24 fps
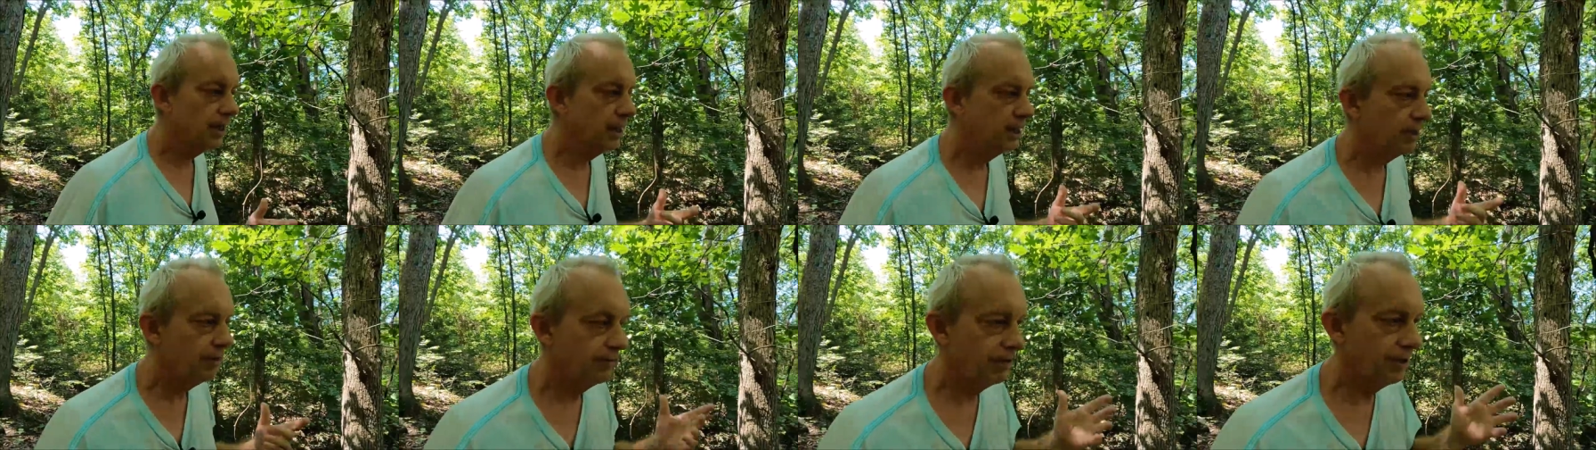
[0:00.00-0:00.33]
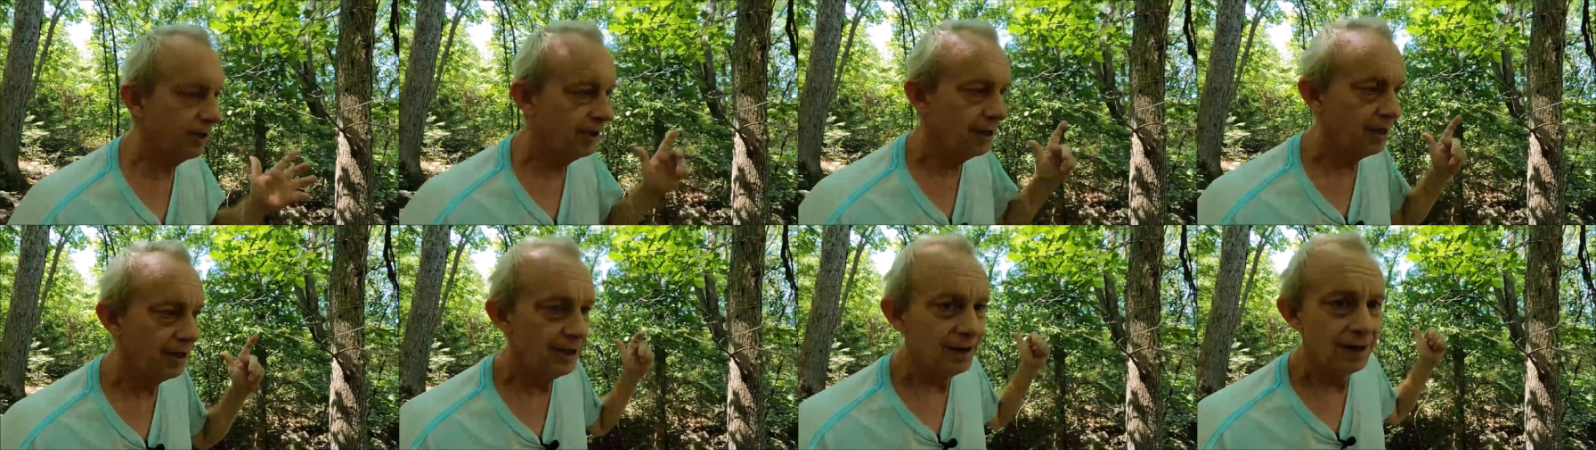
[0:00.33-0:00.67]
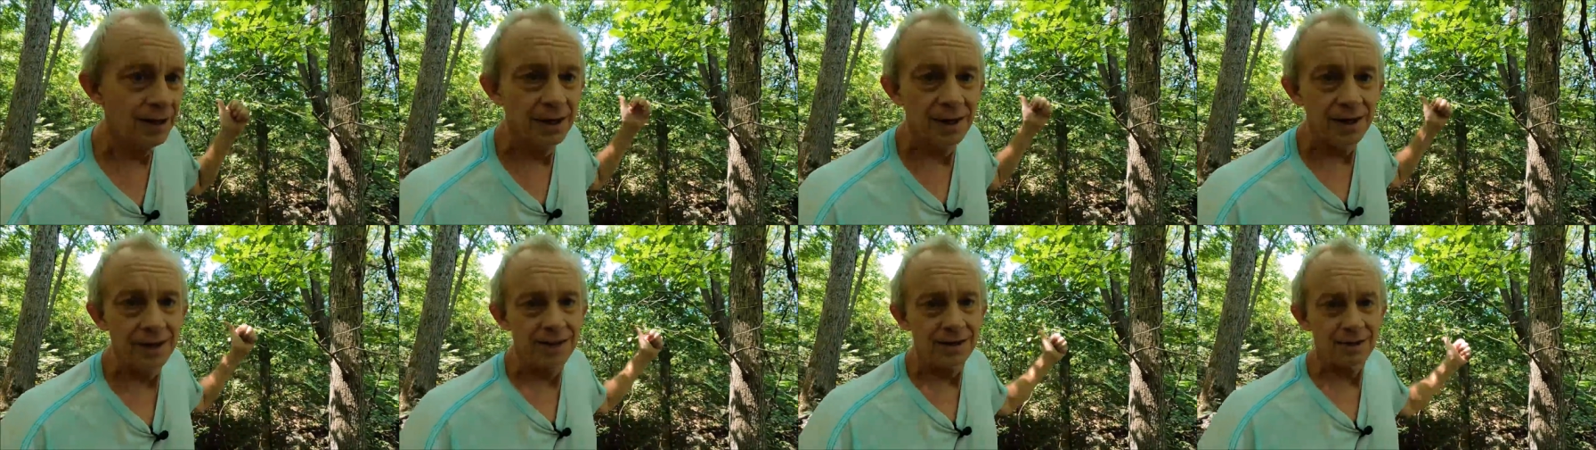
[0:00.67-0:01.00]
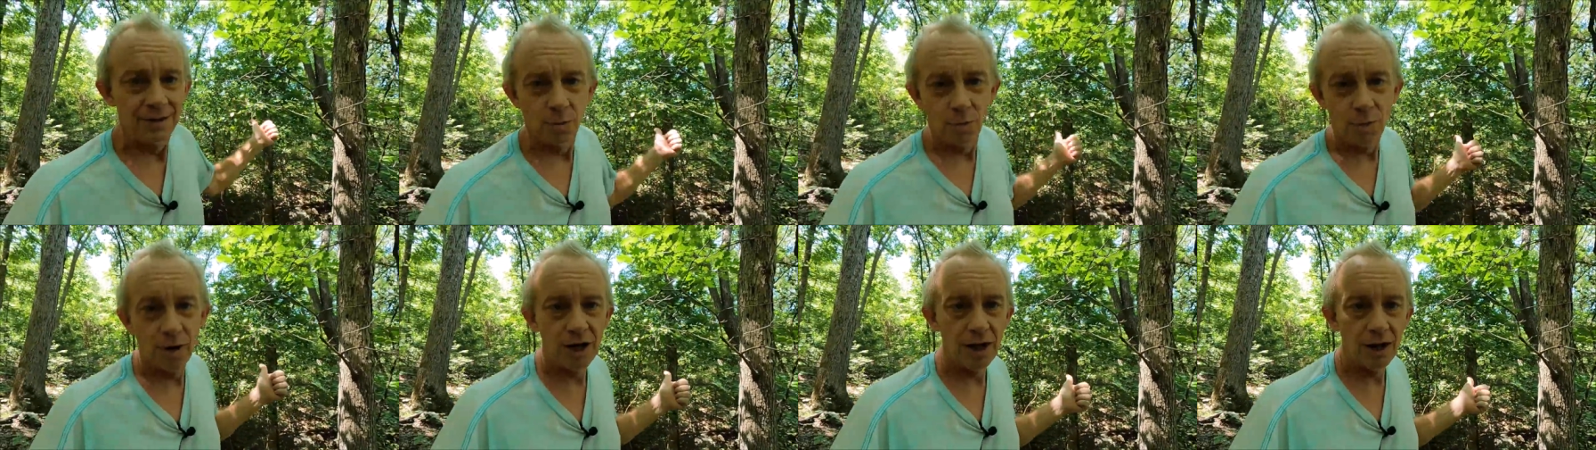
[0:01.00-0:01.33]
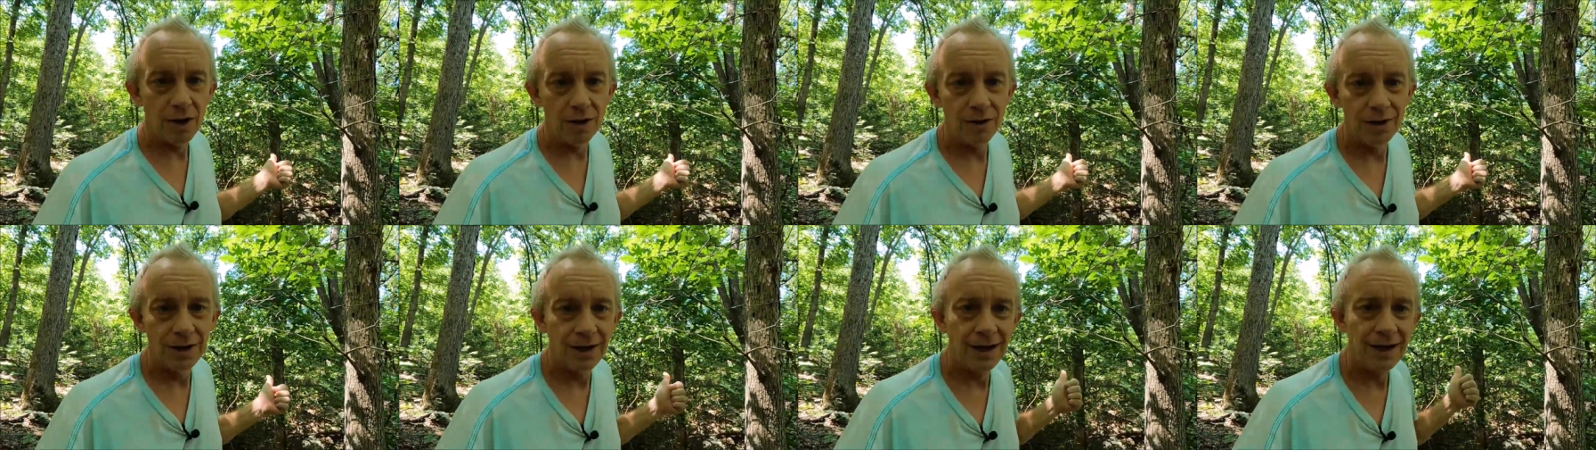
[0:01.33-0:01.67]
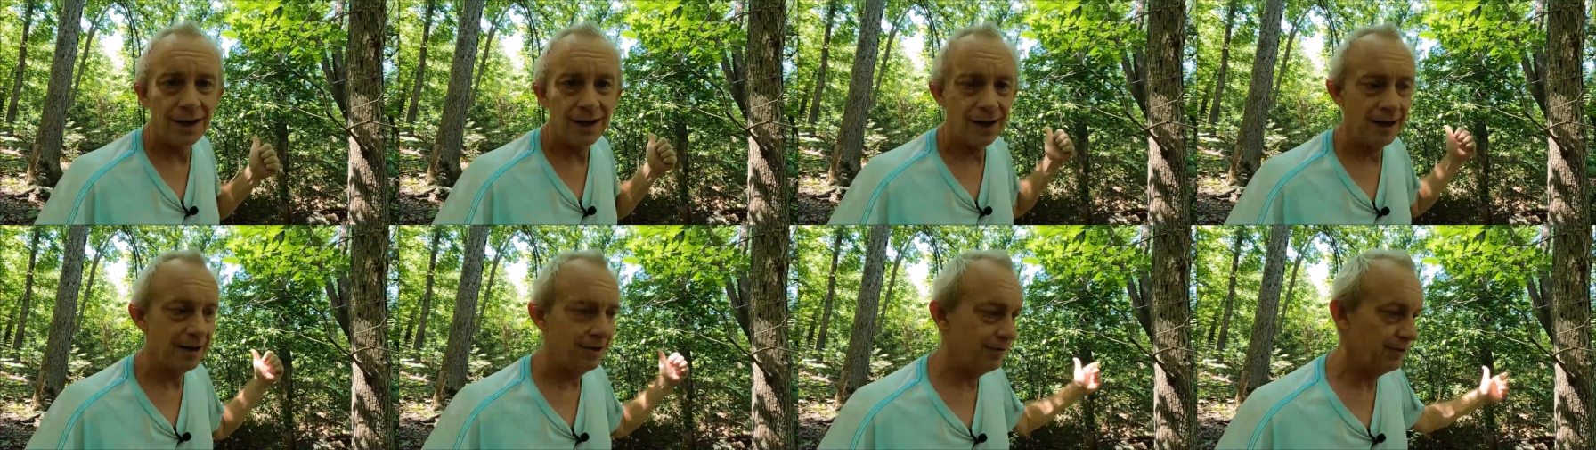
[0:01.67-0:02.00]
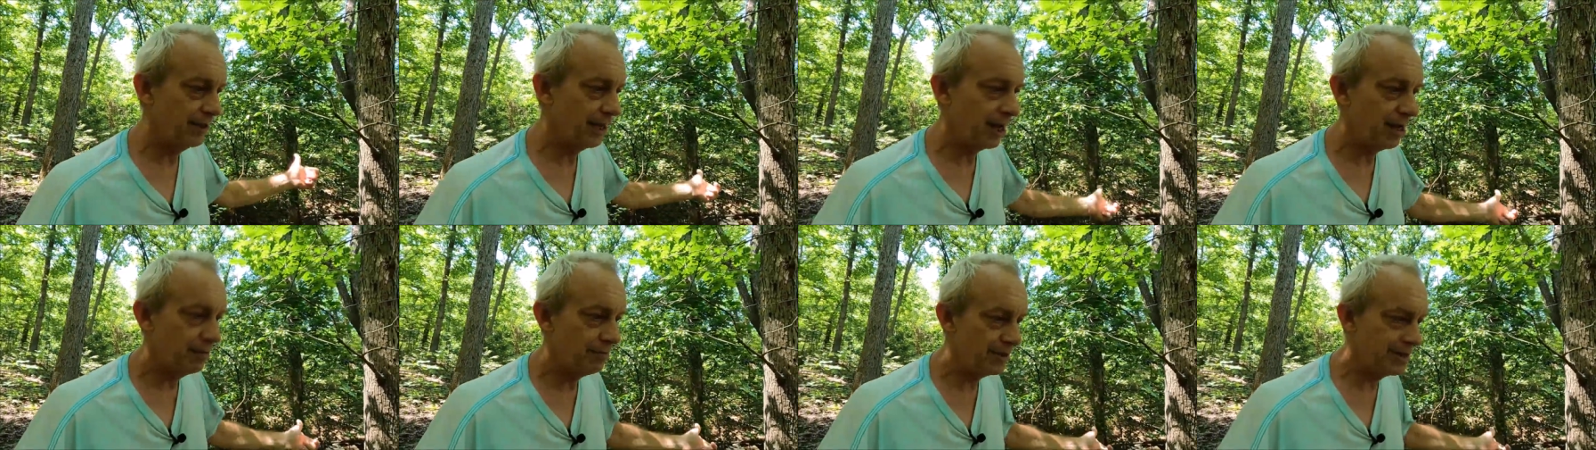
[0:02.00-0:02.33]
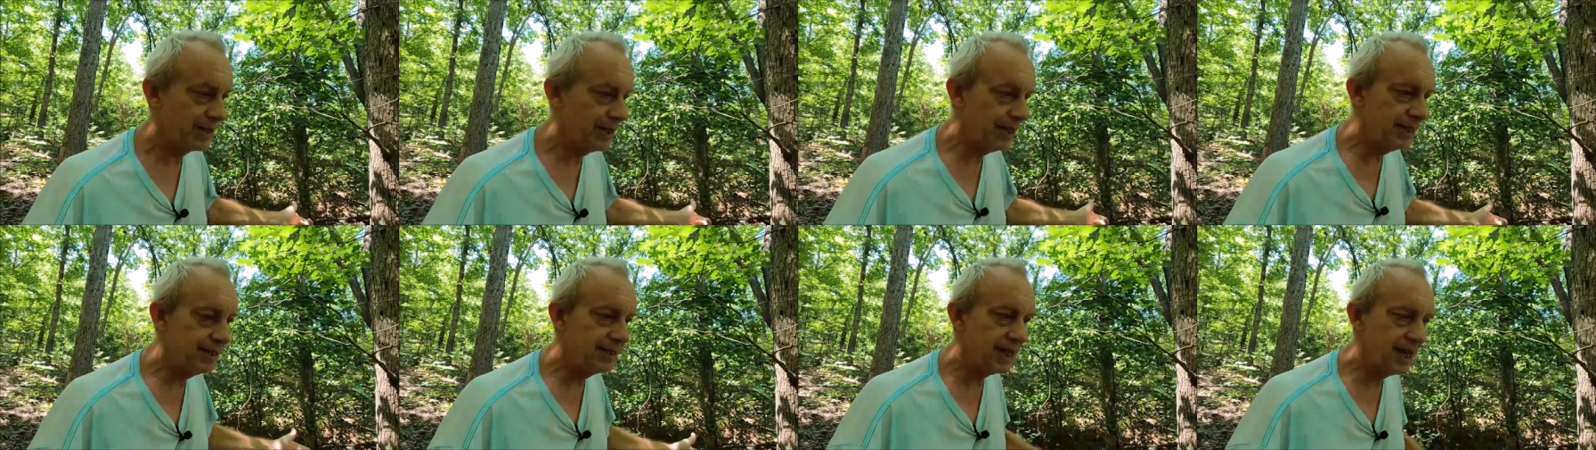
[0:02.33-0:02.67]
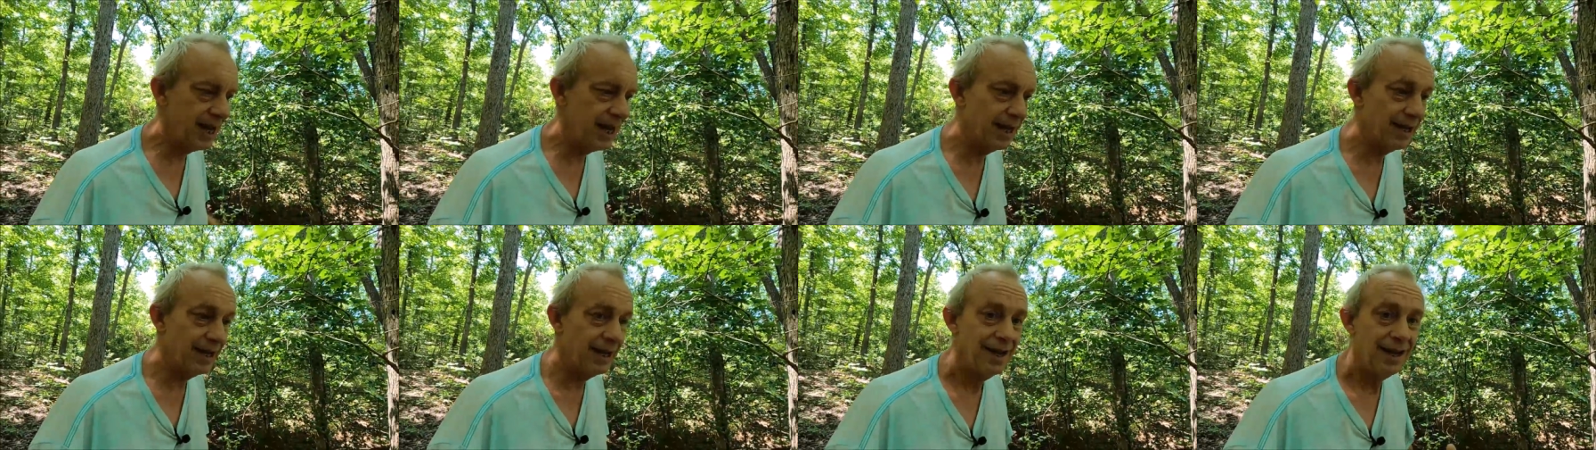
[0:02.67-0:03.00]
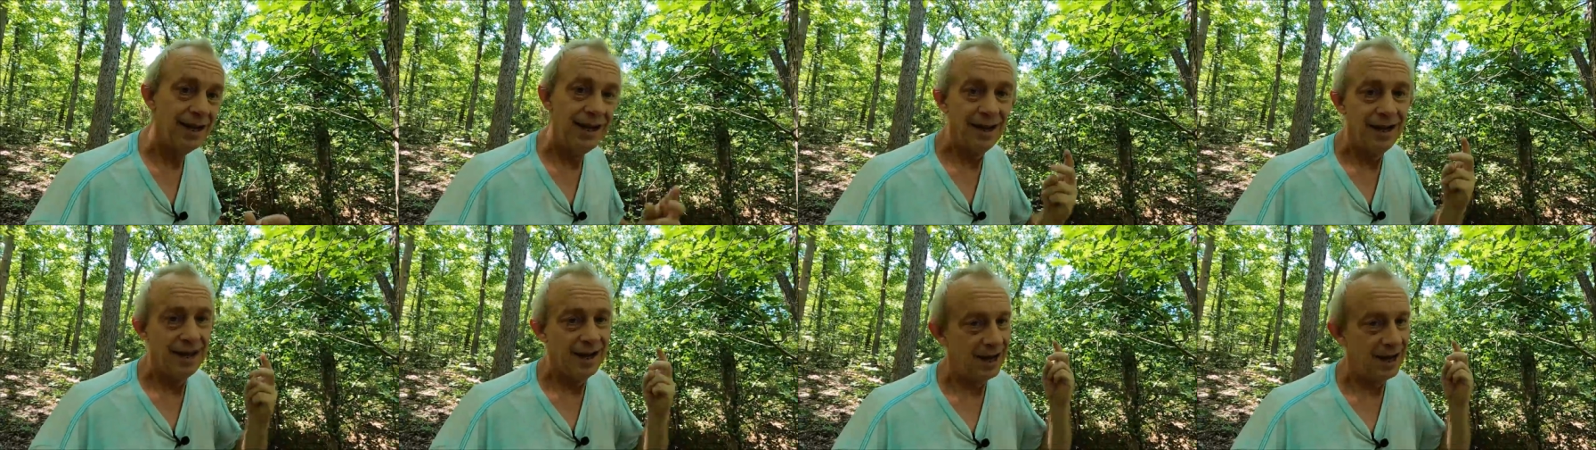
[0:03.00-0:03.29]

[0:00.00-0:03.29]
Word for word: I have the well, I have the IBC tank.